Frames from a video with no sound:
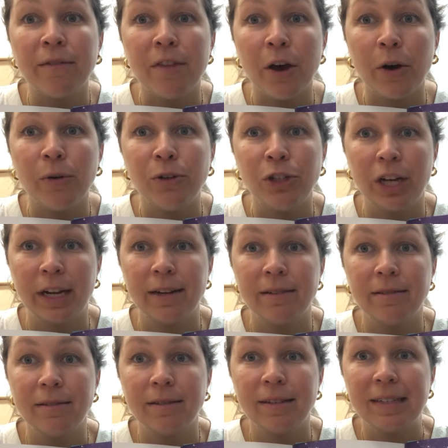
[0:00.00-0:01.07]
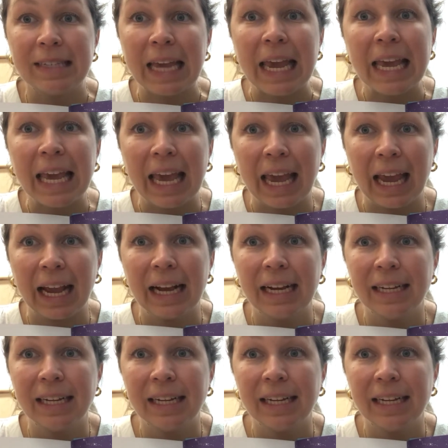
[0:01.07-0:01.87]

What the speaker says: the ocean, sinking.